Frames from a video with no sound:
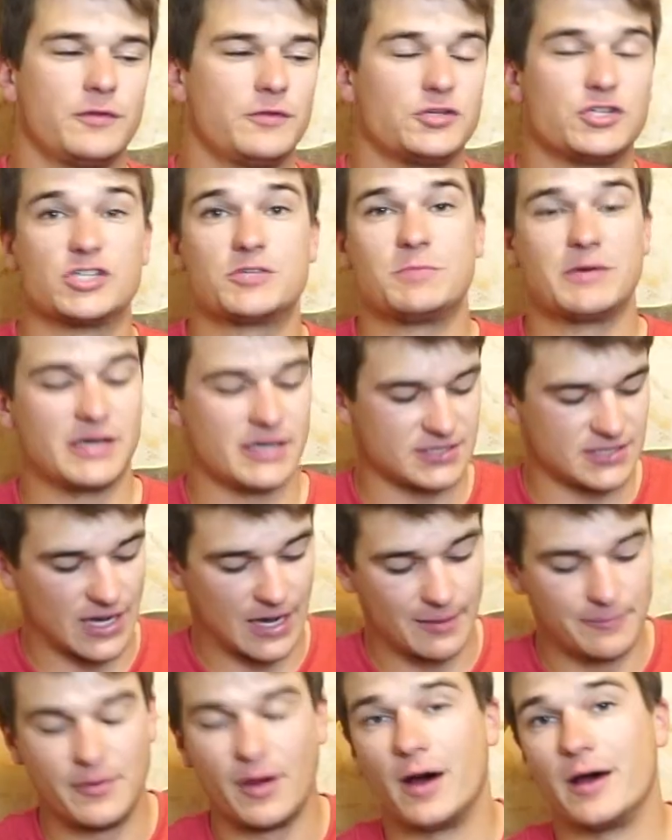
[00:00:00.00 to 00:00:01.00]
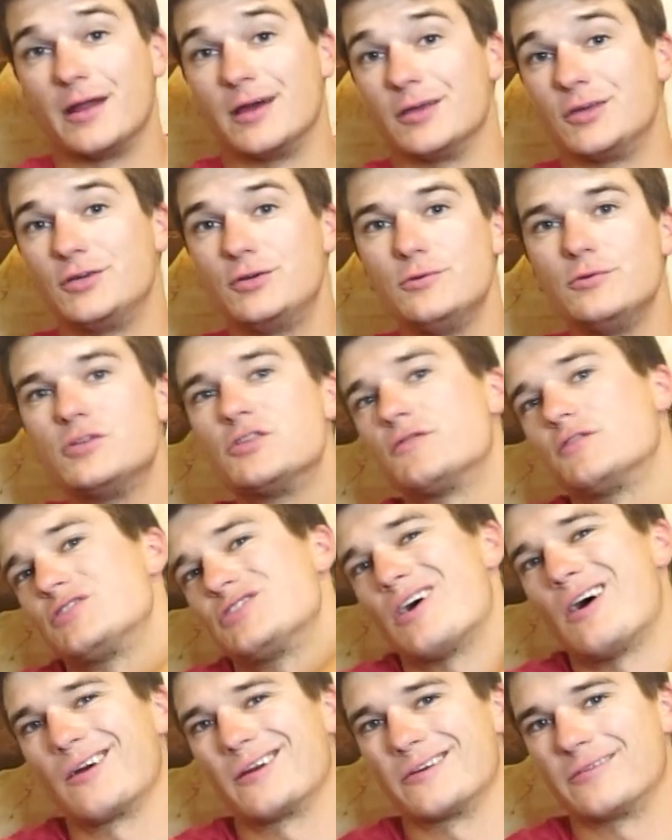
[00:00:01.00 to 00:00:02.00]
just because I'm not a huge
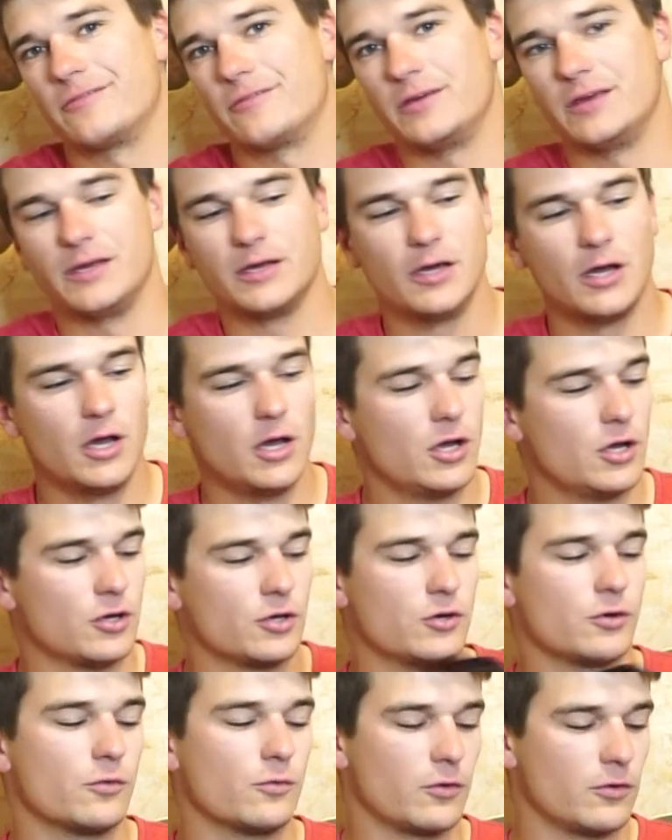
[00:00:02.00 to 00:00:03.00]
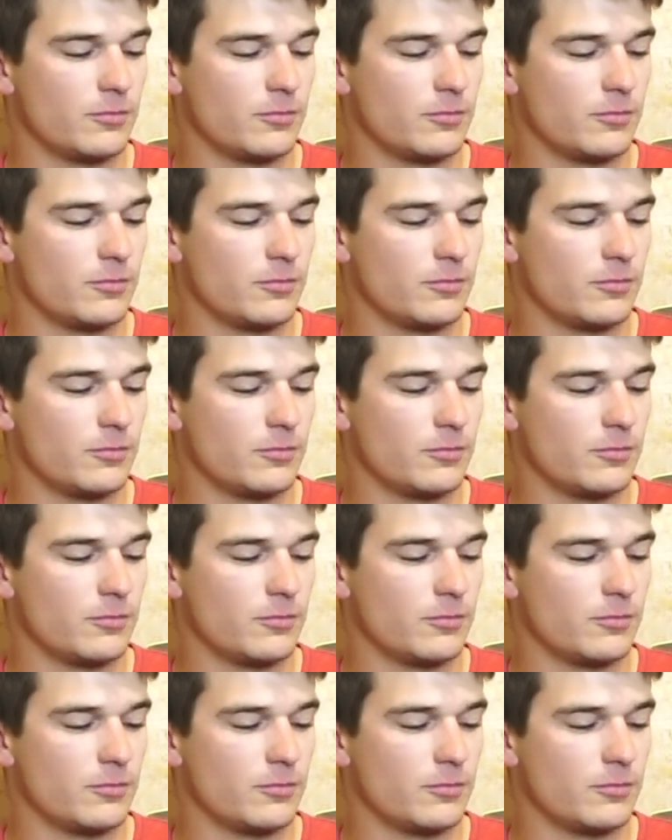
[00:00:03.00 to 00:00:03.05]
photography guru.